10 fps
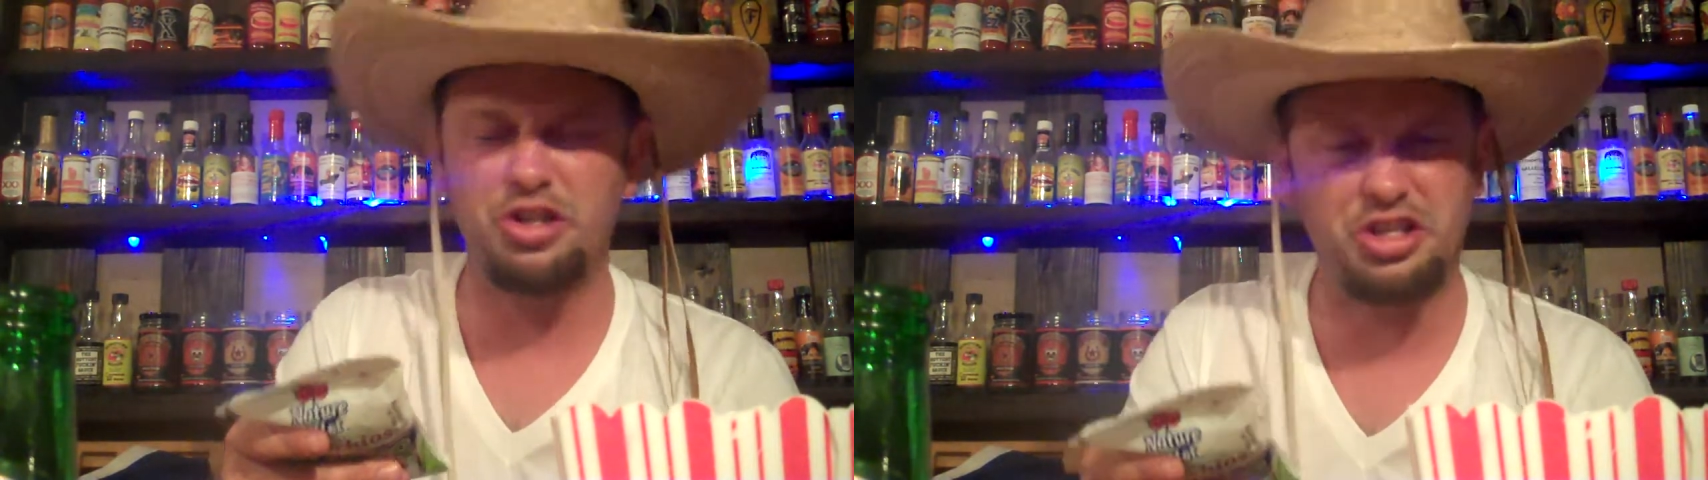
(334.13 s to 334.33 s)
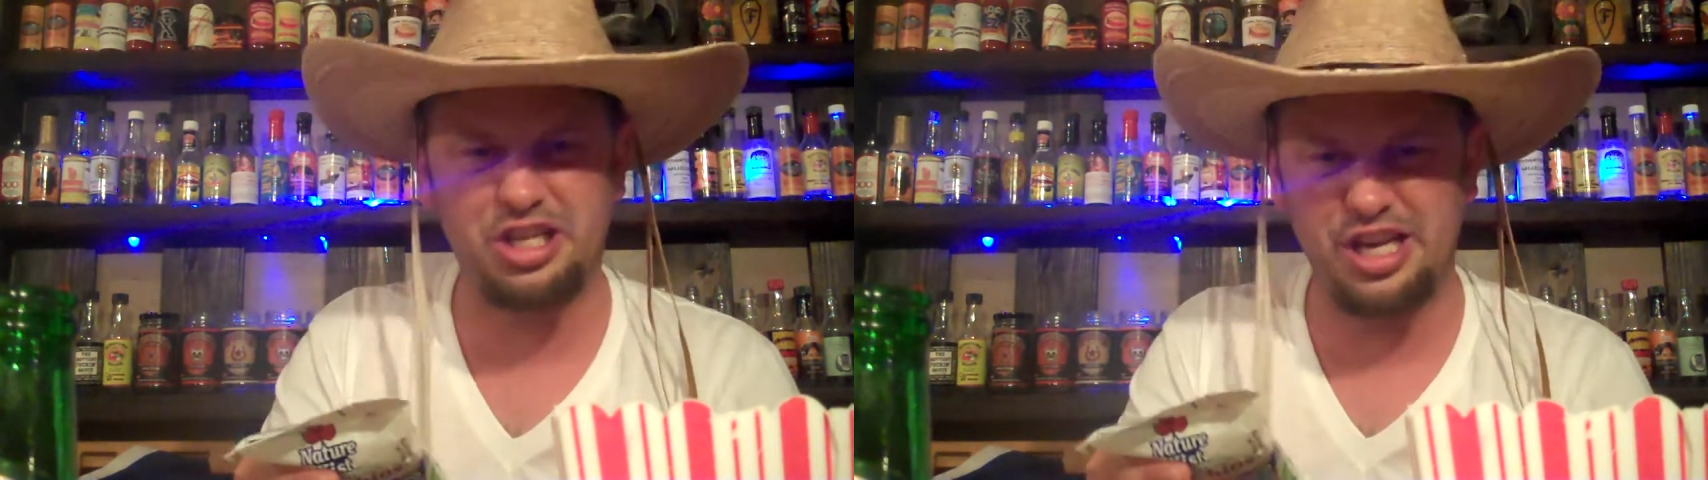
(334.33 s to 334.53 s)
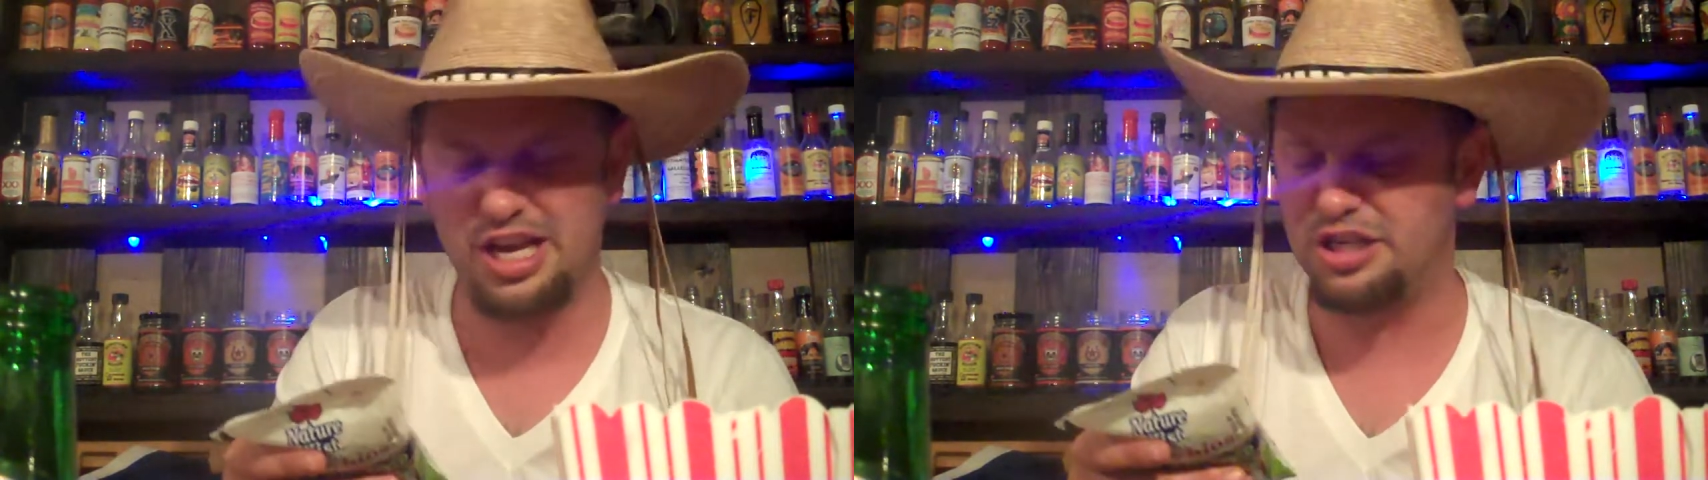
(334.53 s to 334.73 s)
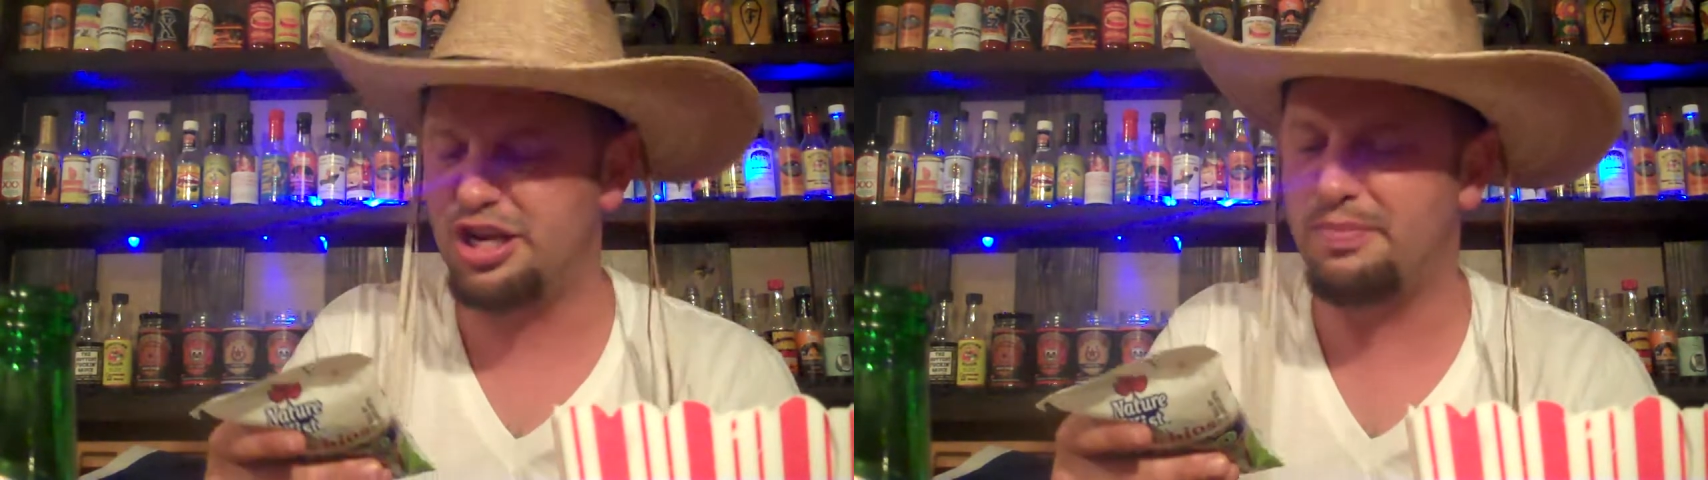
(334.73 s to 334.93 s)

Once again,